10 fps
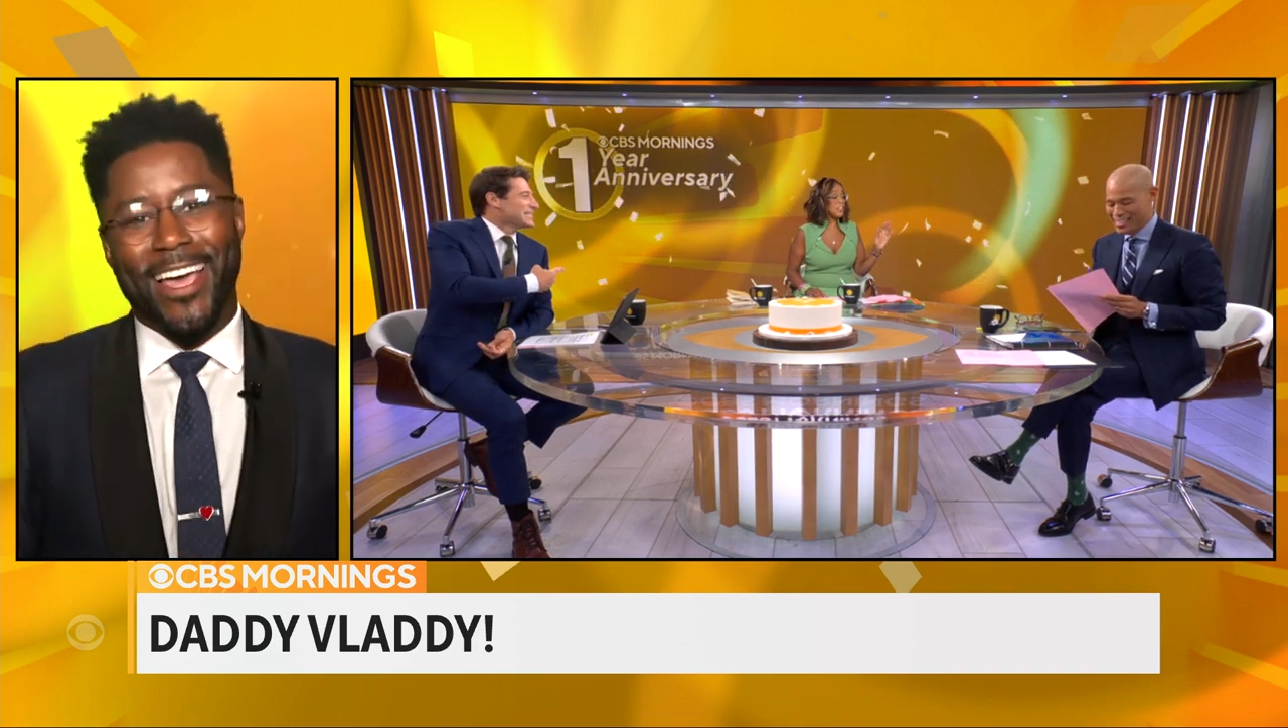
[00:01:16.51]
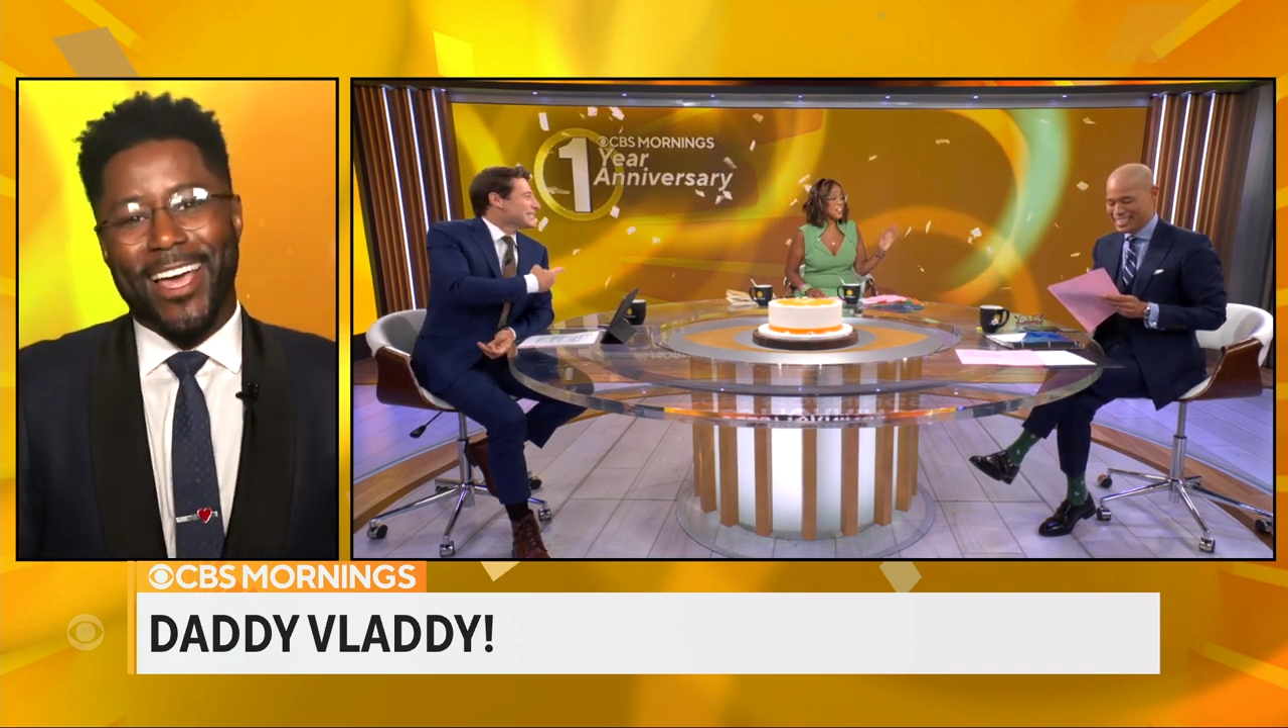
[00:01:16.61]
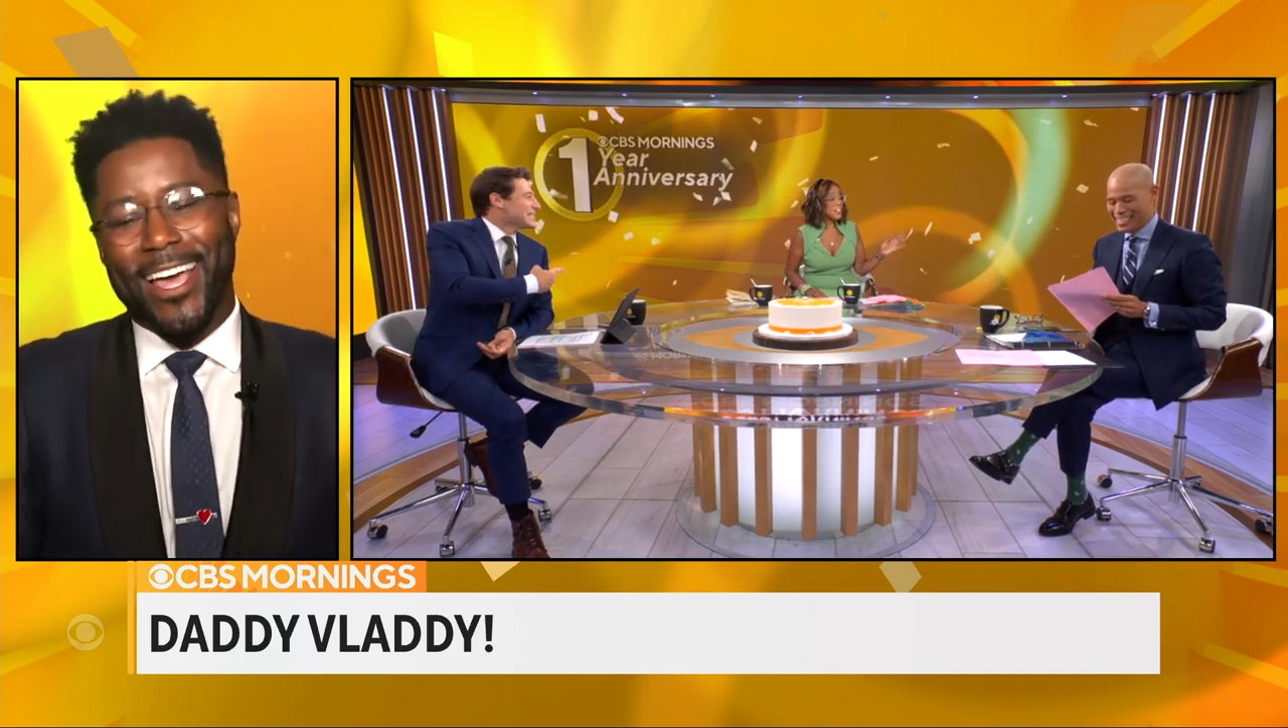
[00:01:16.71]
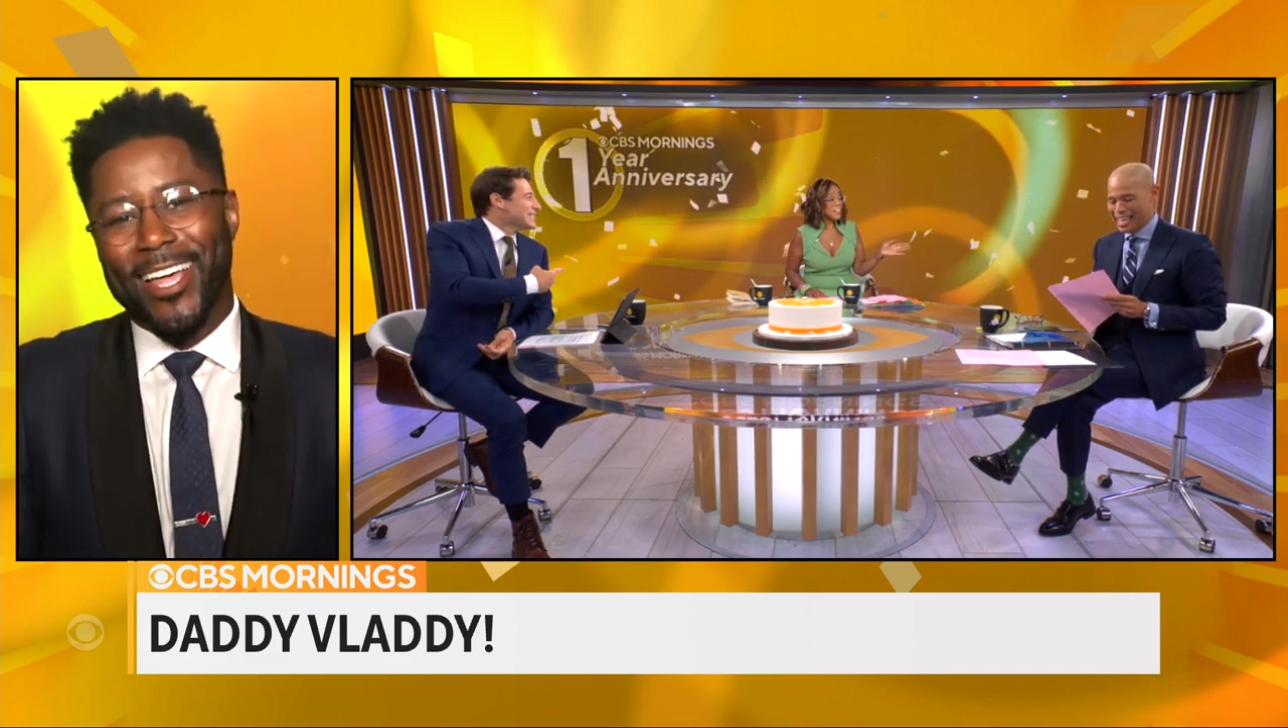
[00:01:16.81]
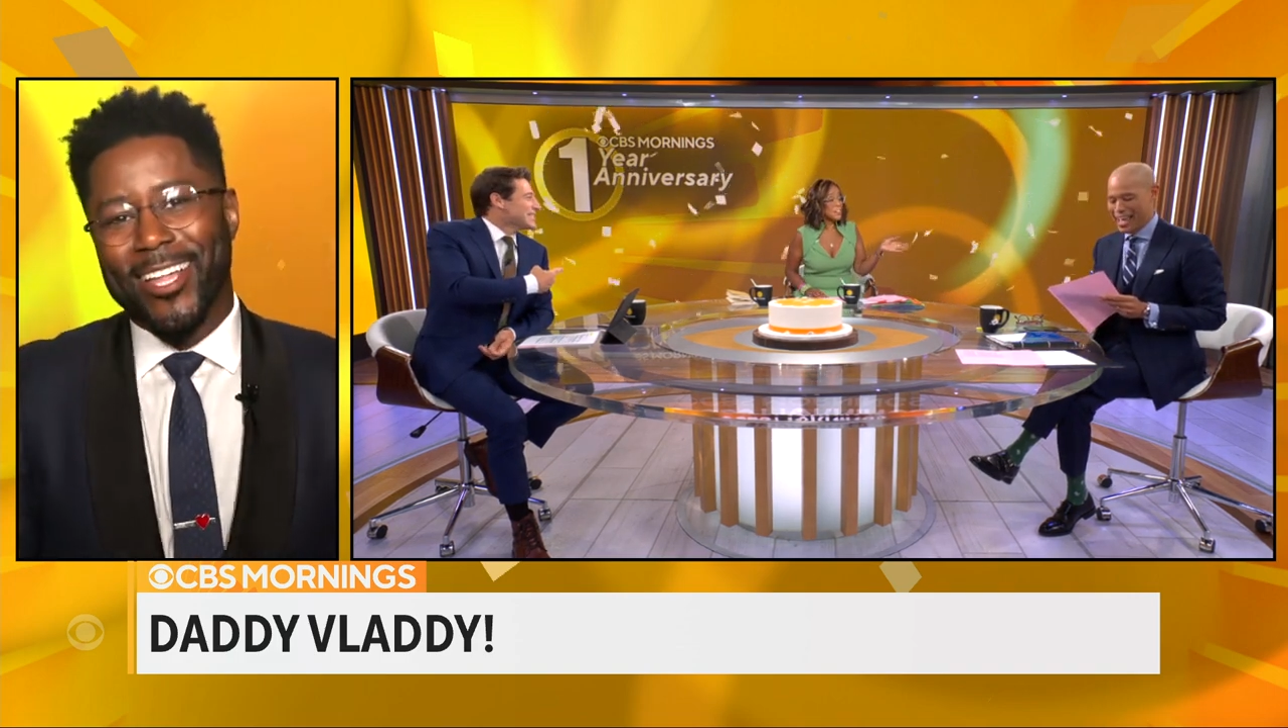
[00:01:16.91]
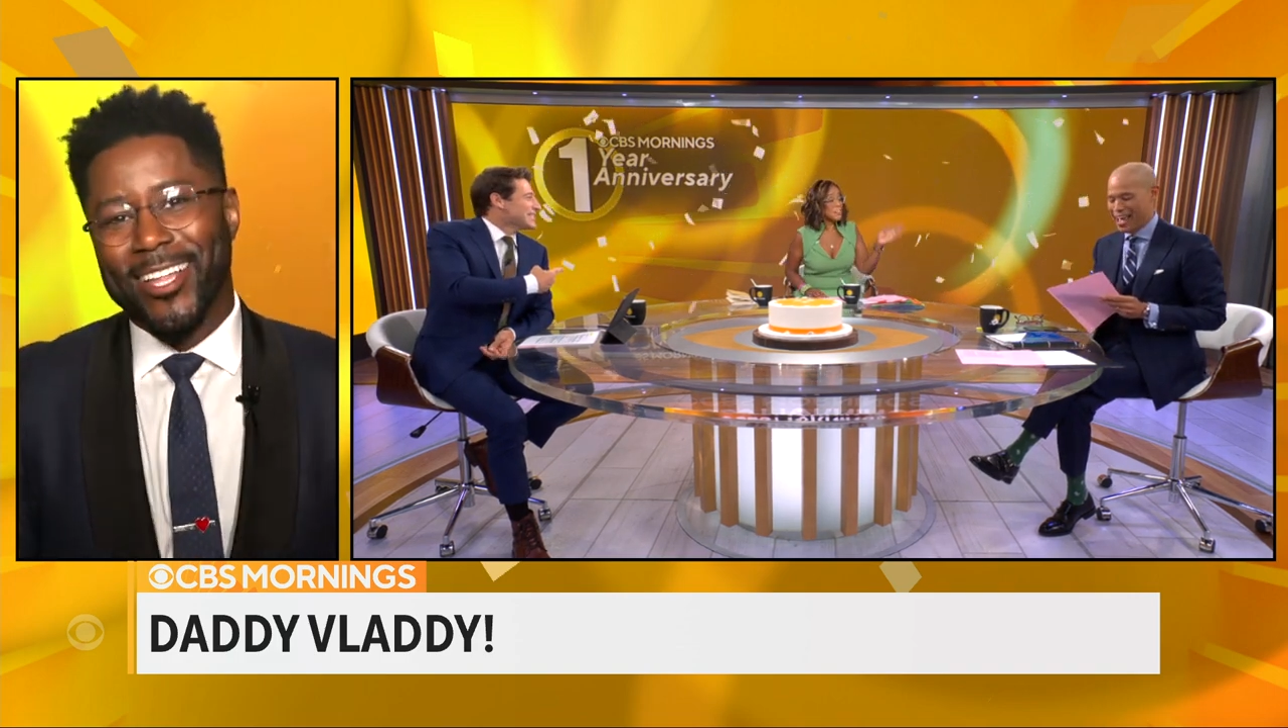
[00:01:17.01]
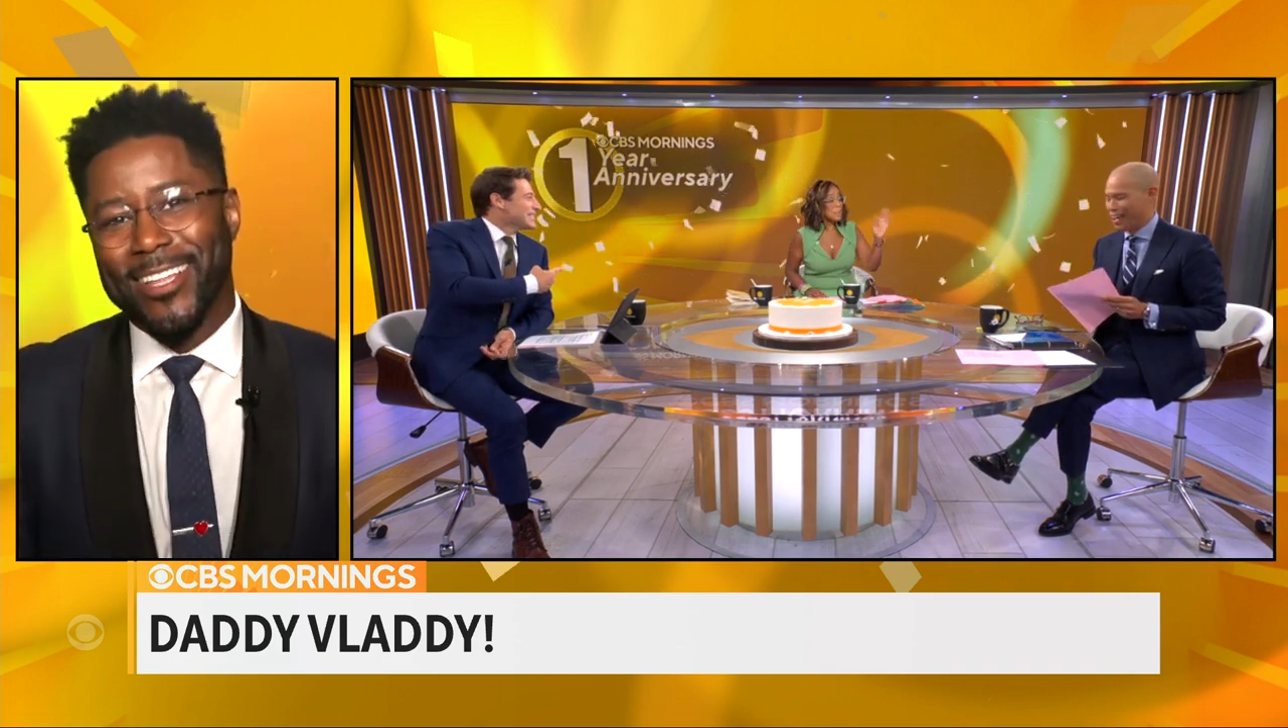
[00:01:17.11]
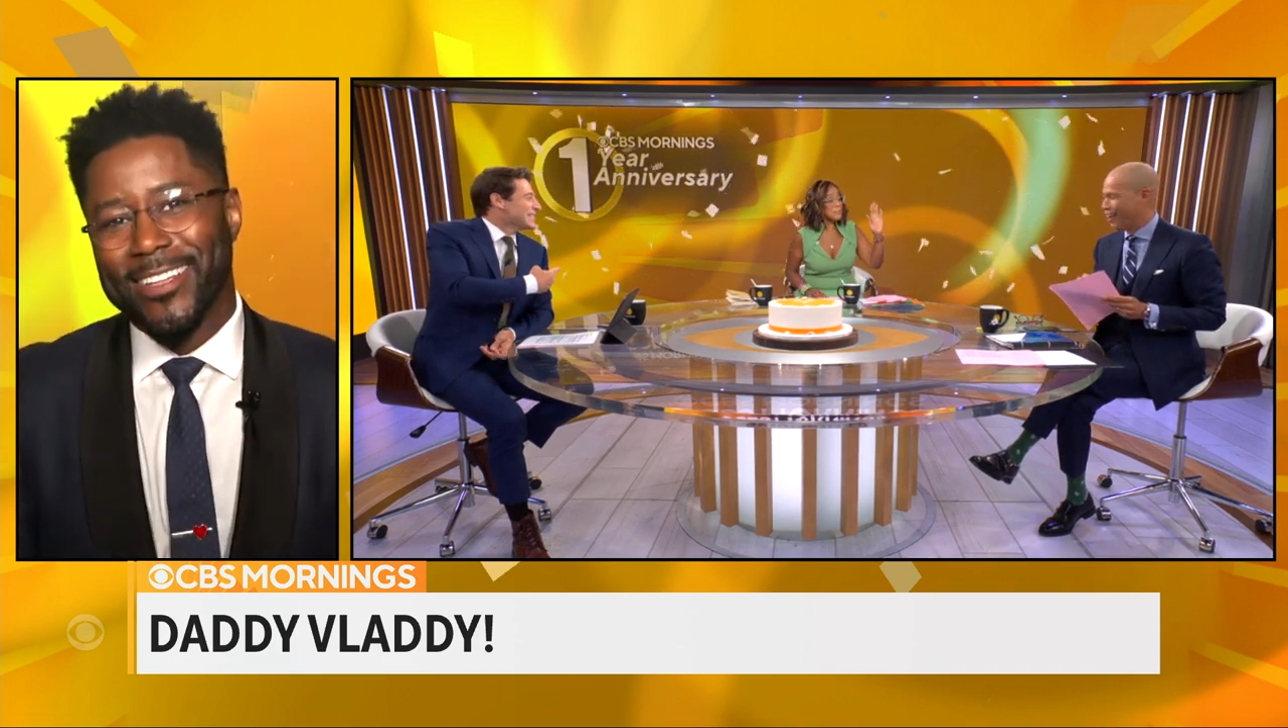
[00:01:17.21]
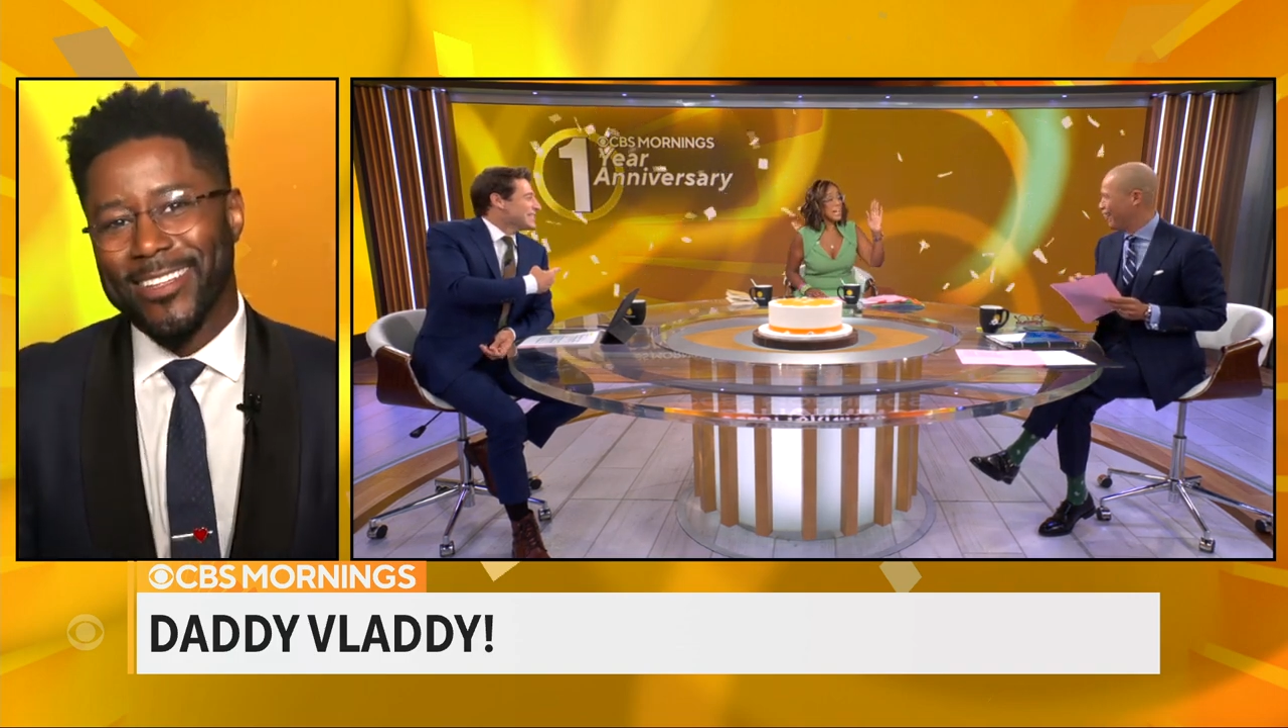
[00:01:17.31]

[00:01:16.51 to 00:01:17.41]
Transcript: you, Gayle.